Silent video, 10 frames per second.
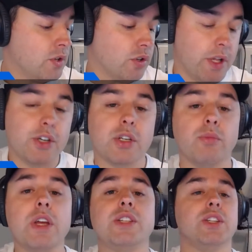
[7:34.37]
So there's
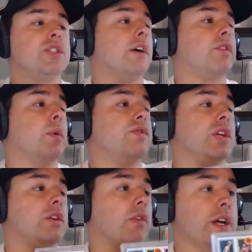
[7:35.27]
some recent stuff that we've
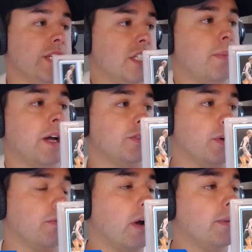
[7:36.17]
seen crazy spikes
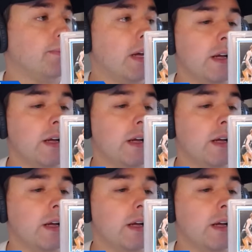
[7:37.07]
with, right?